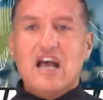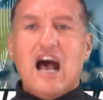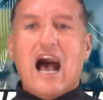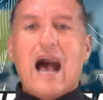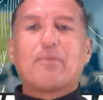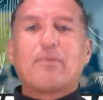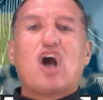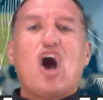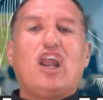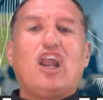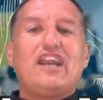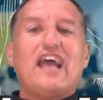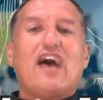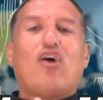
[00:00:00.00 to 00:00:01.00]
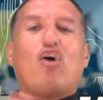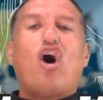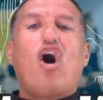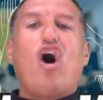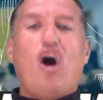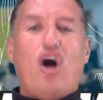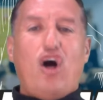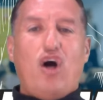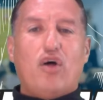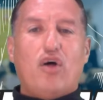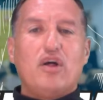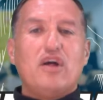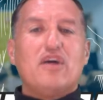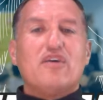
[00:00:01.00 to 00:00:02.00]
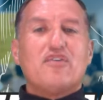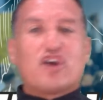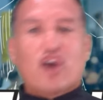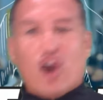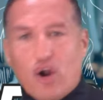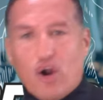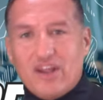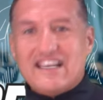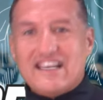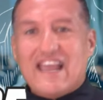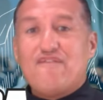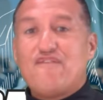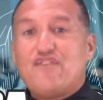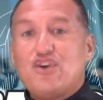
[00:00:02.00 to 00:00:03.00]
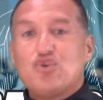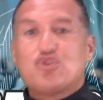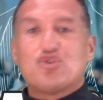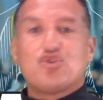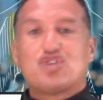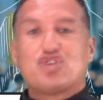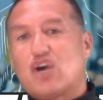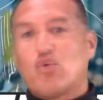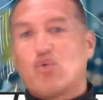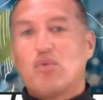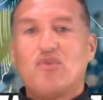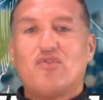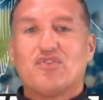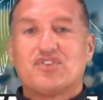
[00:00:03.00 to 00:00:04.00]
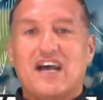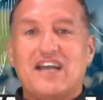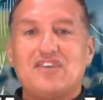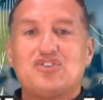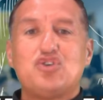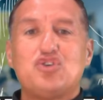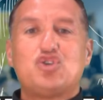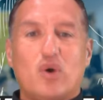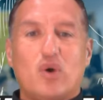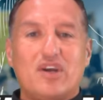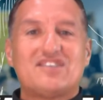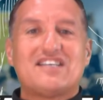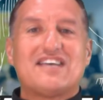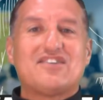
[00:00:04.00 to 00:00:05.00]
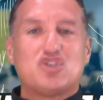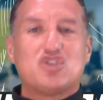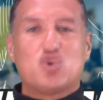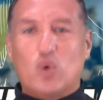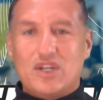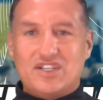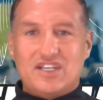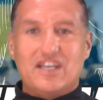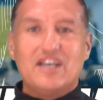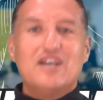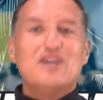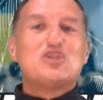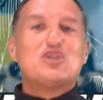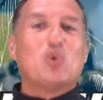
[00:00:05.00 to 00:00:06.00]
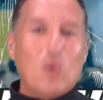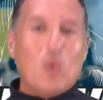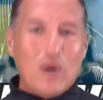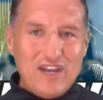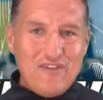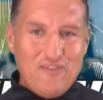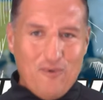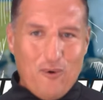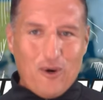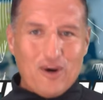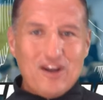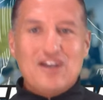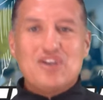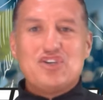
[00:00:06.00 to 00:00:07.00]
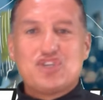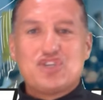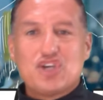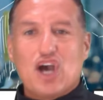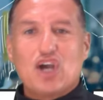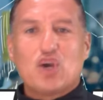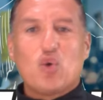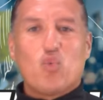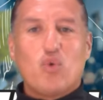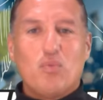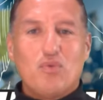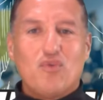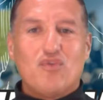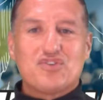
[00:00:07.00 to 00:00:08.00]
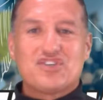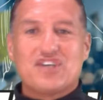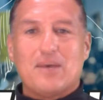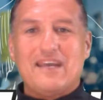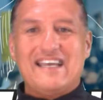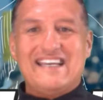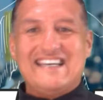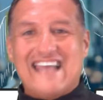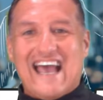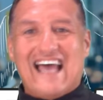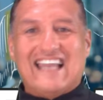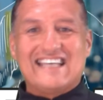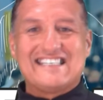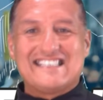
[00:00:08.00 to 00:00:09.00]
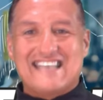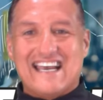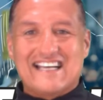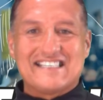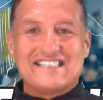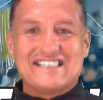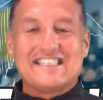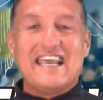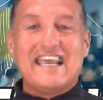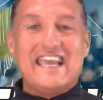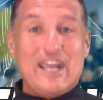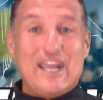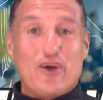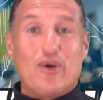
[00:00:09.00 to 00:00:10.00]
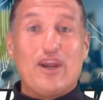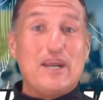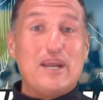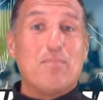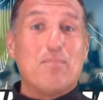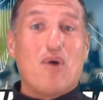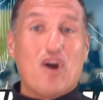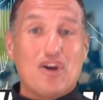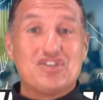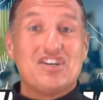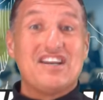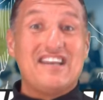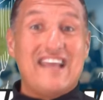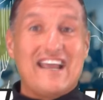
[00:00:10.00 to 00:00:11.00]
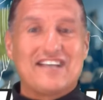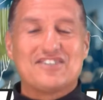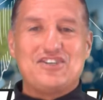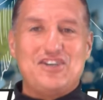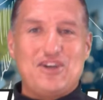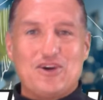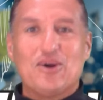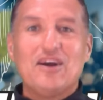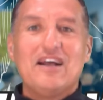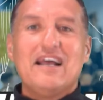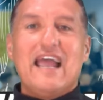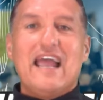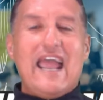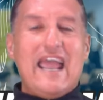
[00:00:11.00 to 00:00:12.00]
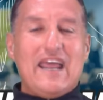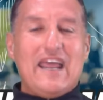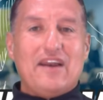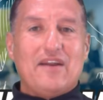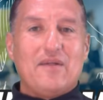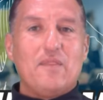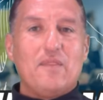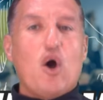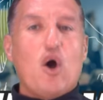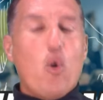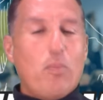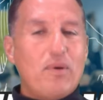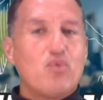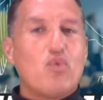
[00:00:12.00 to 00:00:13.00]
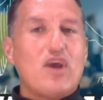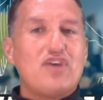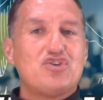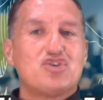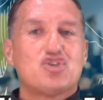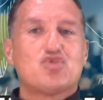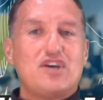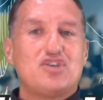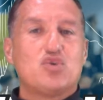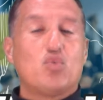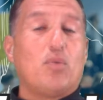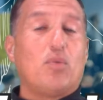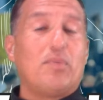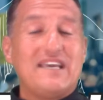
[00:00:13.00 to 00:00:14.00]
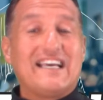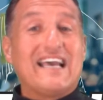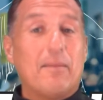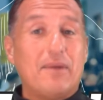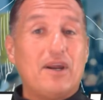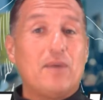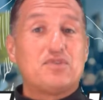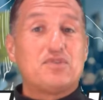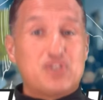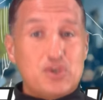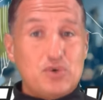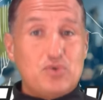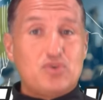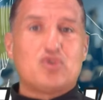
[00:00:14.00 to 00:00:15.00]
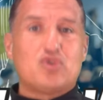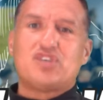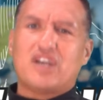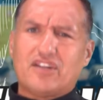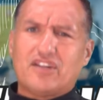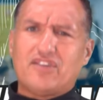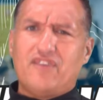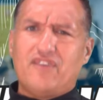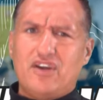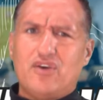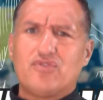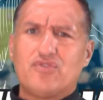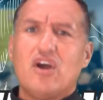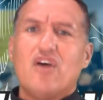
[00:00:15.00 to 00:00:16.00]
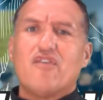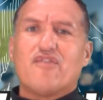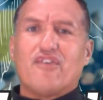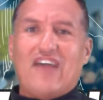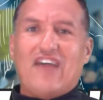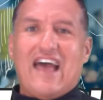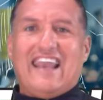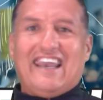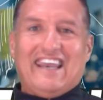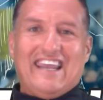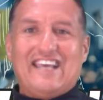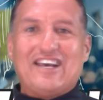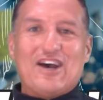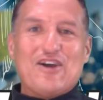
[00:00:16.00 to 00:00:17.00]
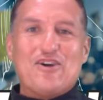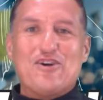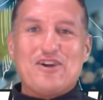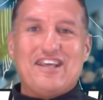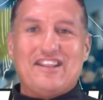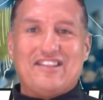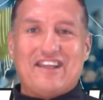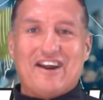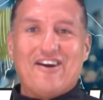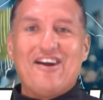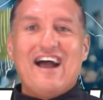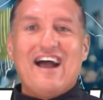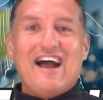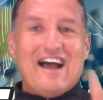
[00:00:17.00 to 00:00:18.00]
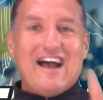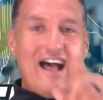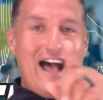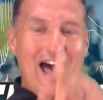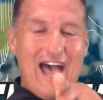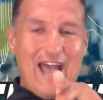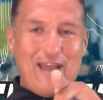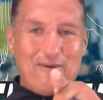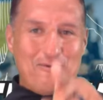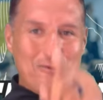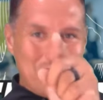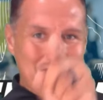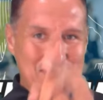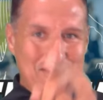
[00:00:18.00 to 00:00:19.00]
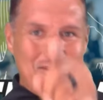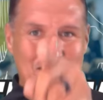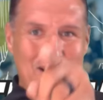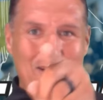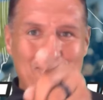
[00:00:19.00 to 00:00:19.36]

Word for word: I'm calling out all current and future junk removal times to join us at the 2024 Junk Removal Summit in Dallas, Texas, here in March next year. And open registration will be coming up soon, so check out the videos for that link underneath there. I will see you there.